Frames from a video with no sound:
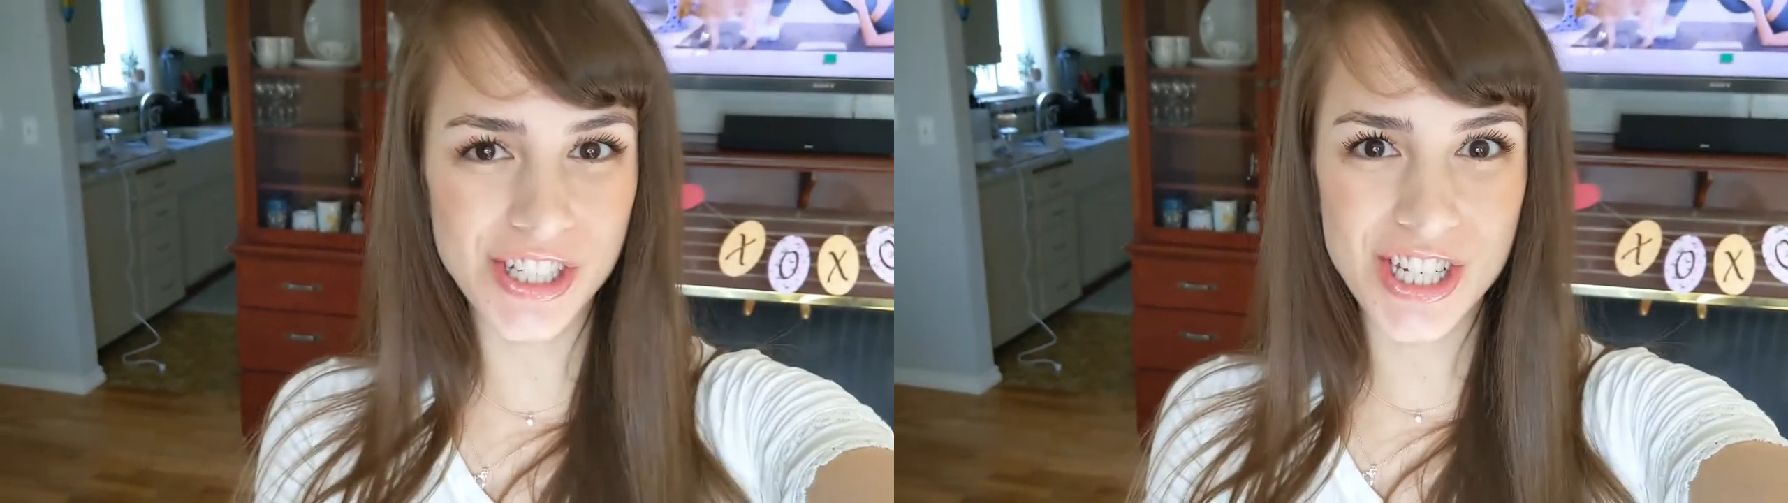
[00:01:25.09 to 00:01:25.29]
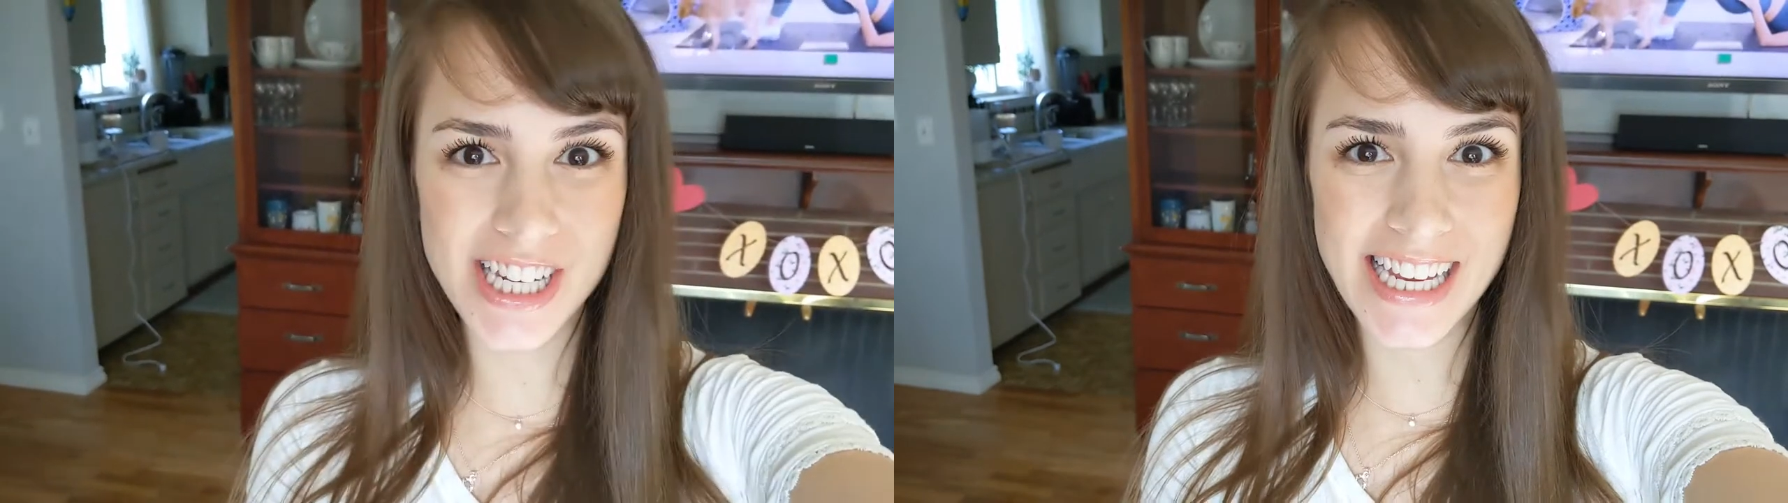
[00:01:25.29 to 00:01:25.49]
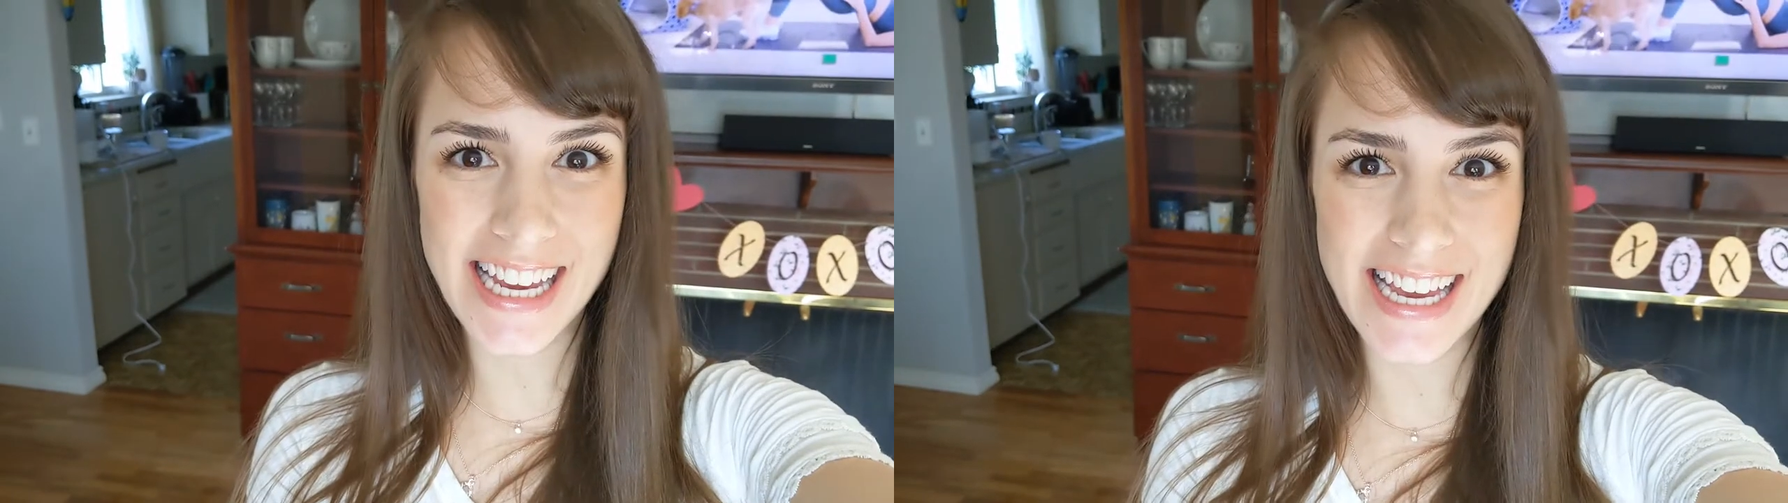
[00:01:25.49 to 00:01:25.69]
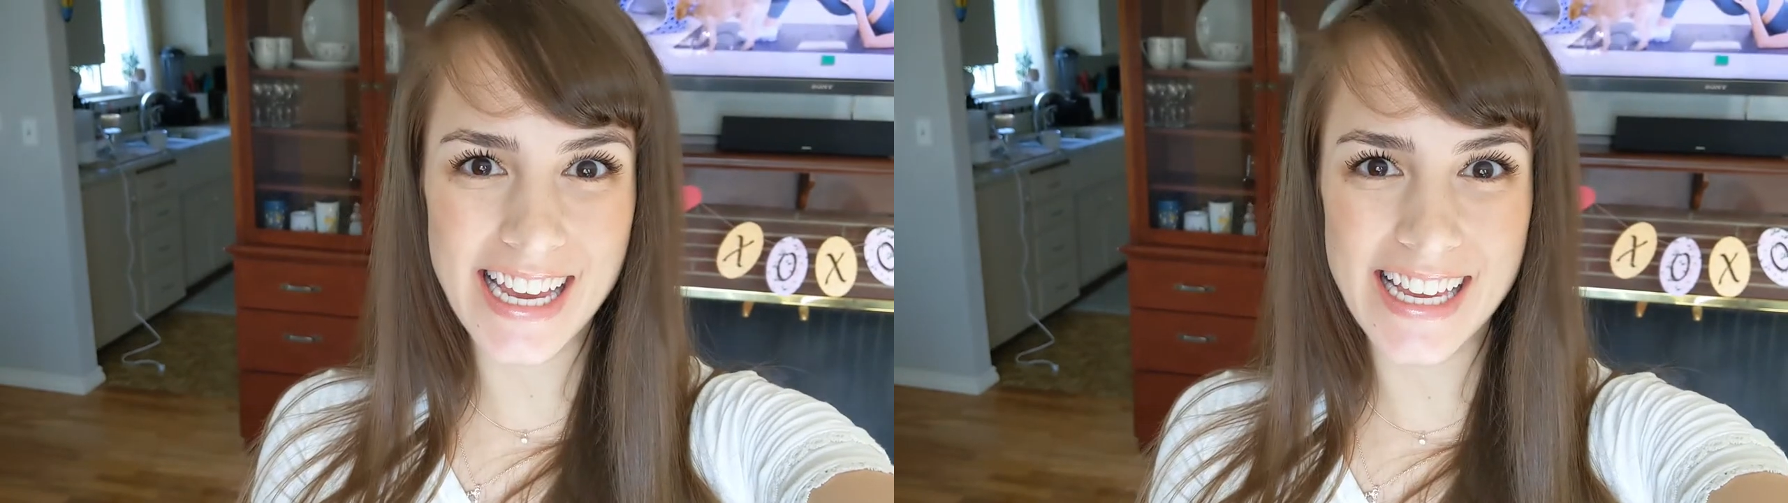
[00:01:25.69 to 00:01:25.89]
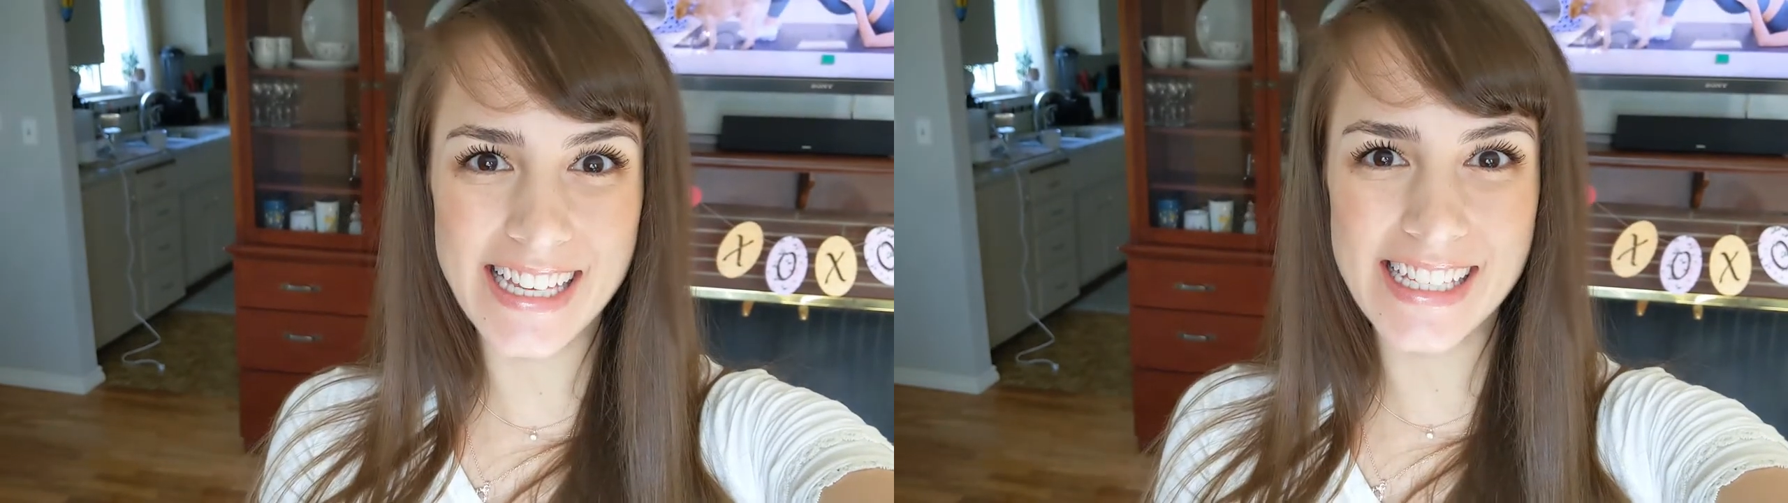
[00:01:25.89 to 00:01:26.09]
she
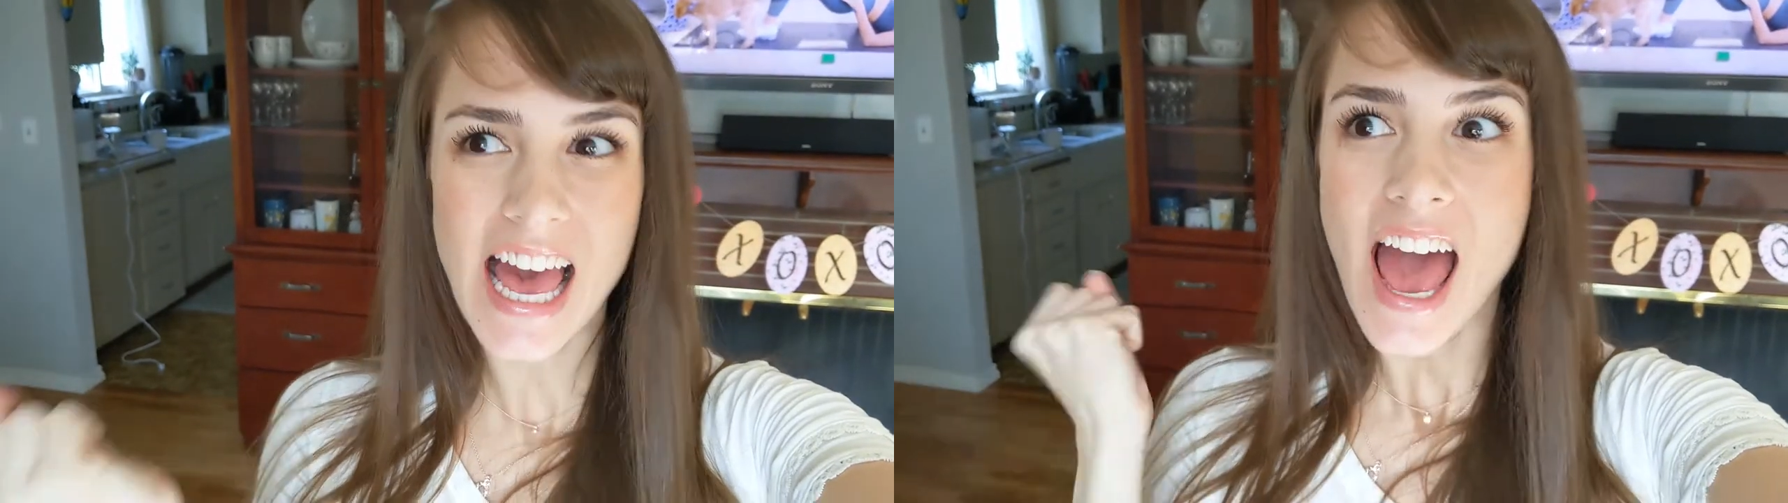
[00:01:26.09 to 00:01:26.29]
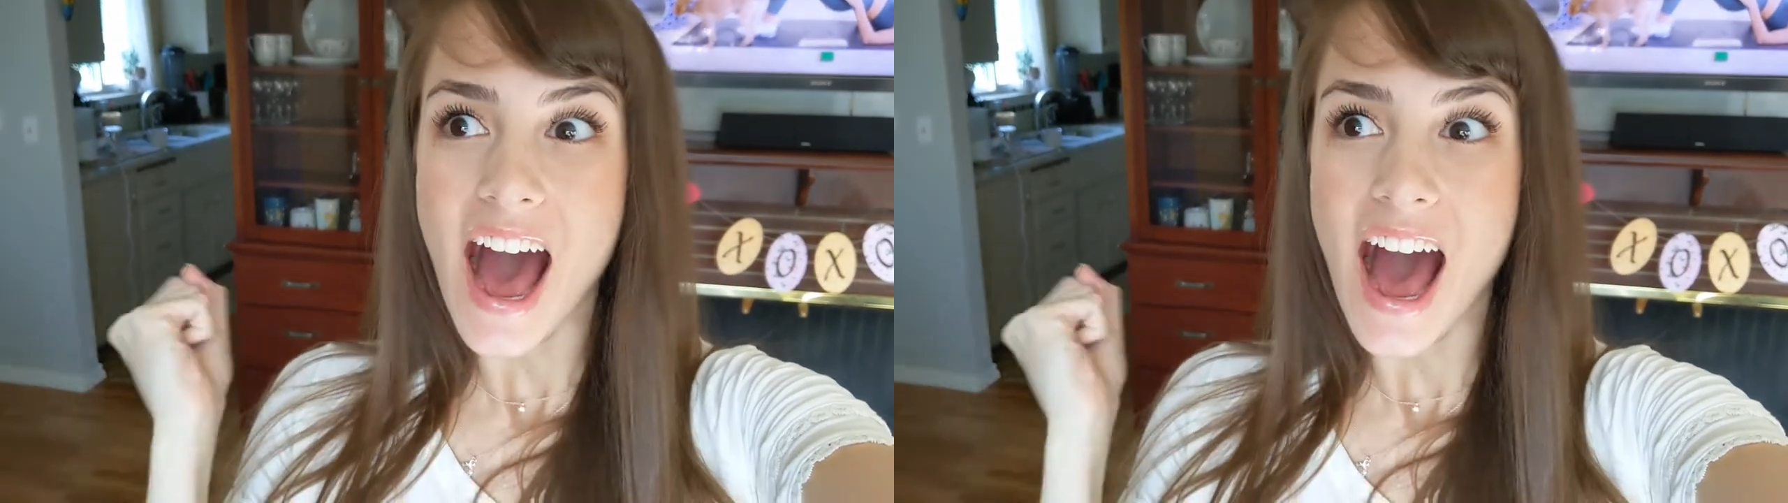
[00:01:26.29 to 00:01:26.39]
is.